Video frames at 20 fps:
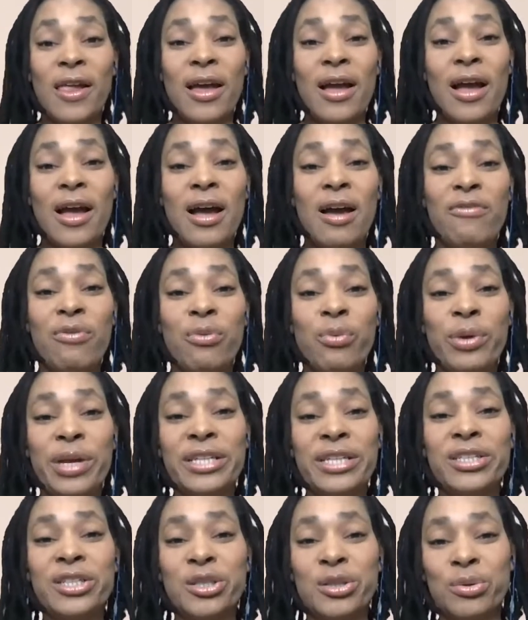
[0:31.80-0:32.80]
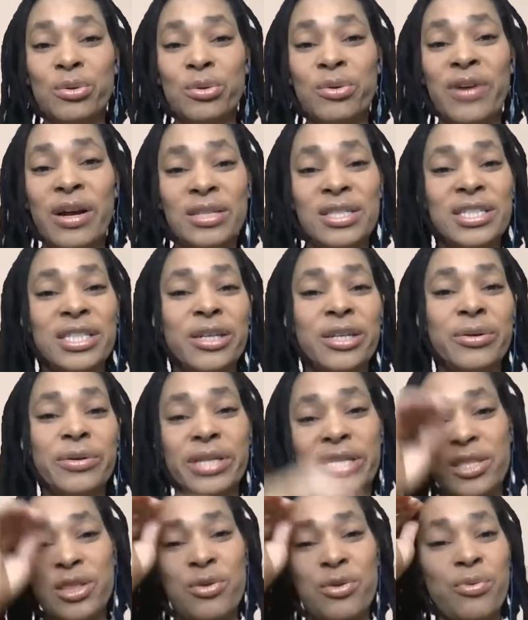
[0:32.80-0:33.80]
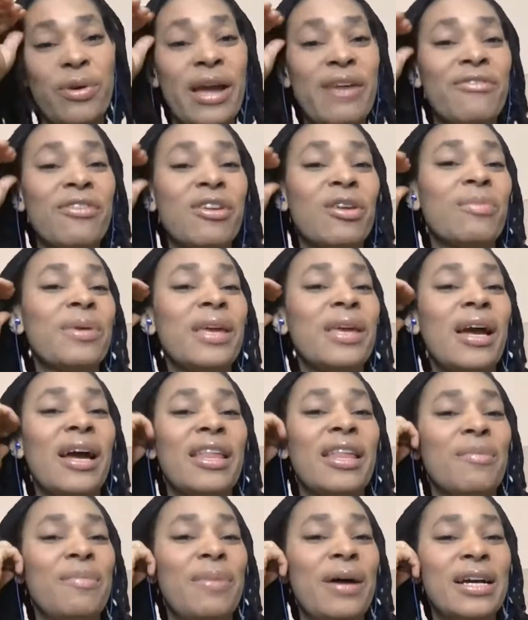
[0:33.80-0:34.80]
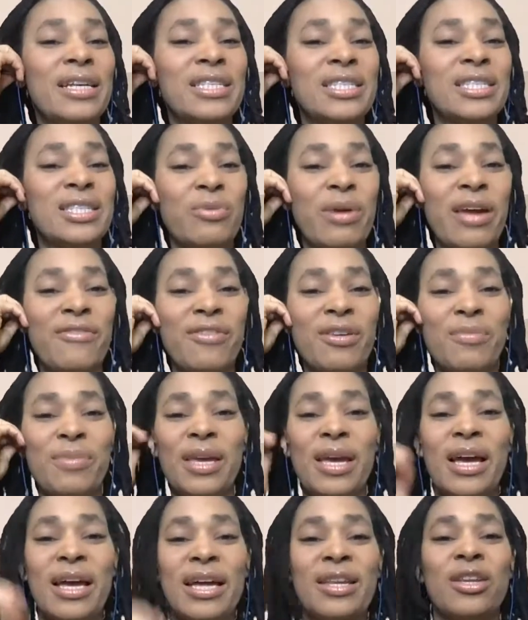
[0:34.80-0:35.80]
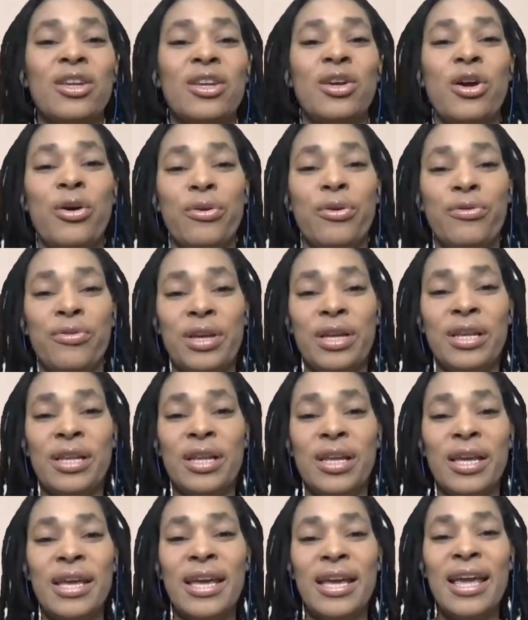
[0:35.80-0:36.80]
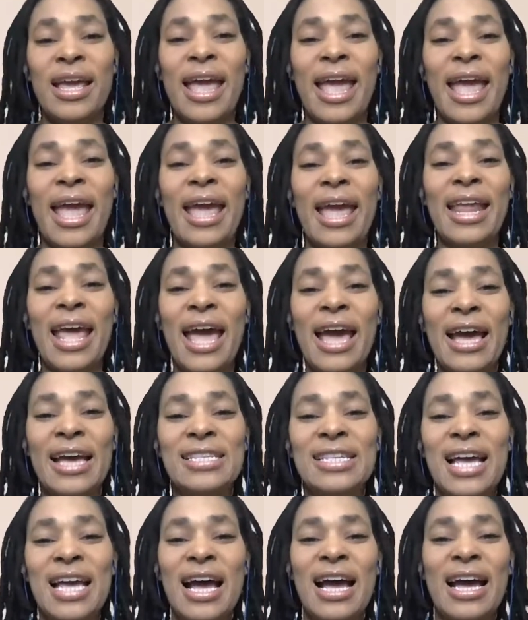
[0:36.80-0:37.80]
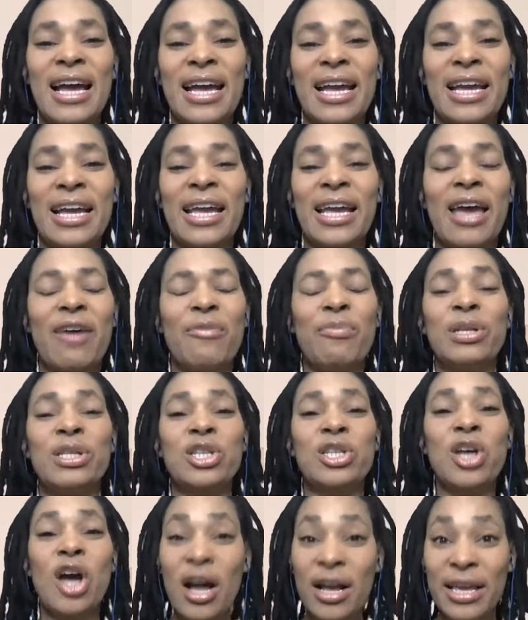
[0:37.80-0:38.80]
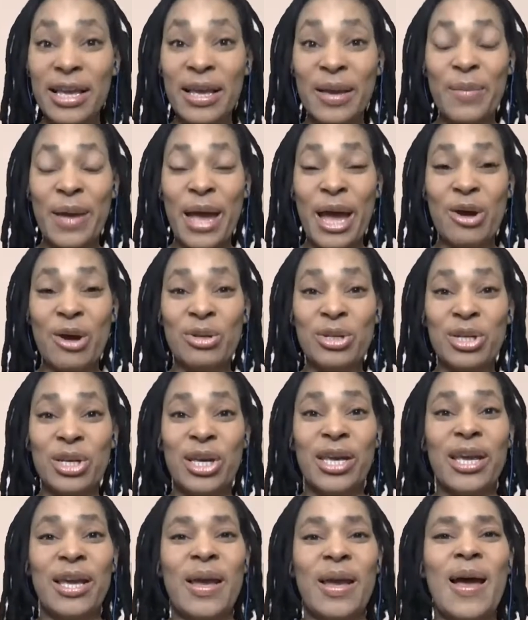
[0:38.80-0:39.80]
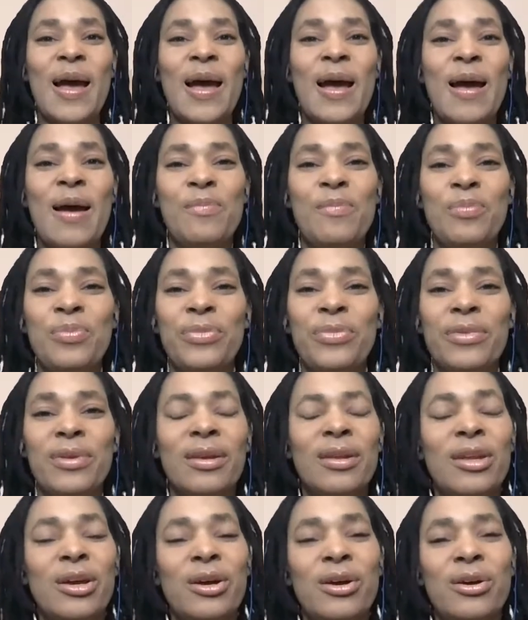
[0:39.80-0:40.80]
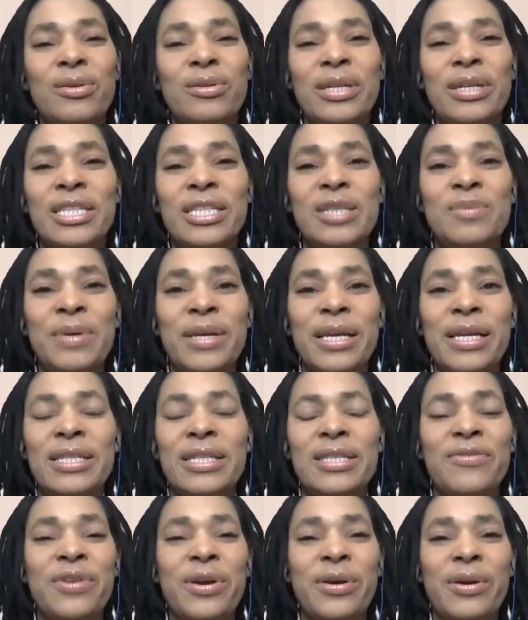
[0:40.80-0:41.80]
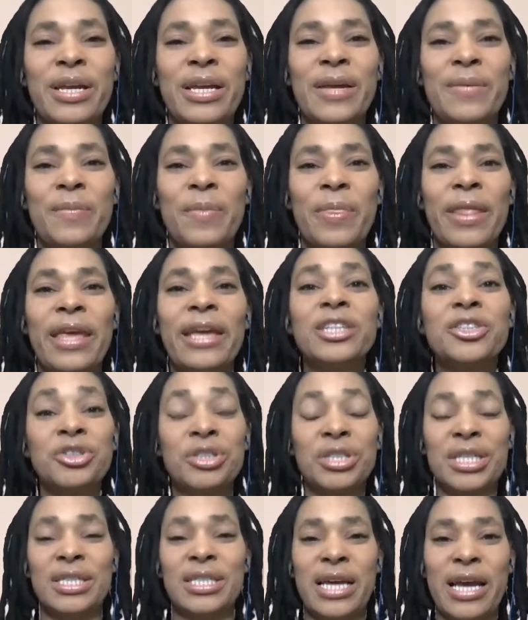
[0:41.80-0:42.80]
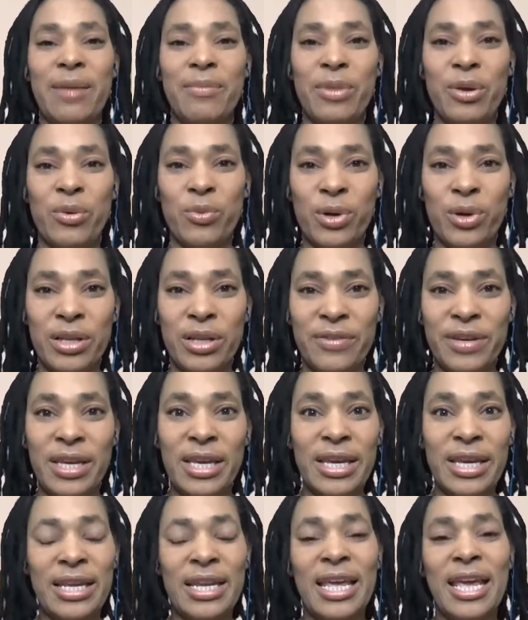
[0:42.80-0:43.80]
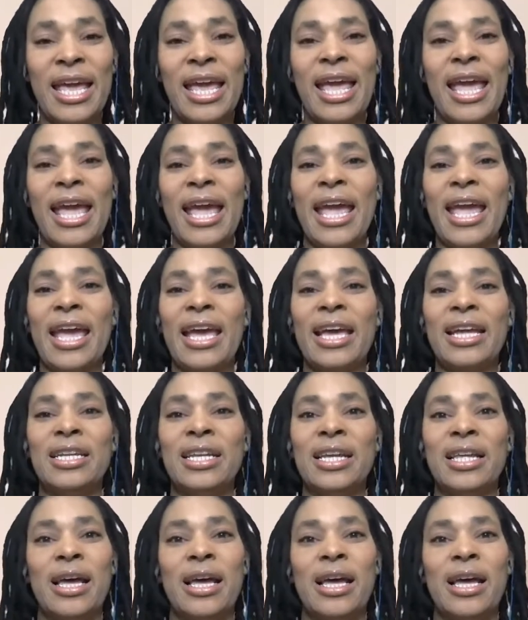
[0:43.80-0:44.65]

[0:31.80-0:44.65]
of week 2 of our series, Thriving Beyond the Box, Thriving Beyond COVID. And as I have been talking about, it's a very interesting time that we're living in, and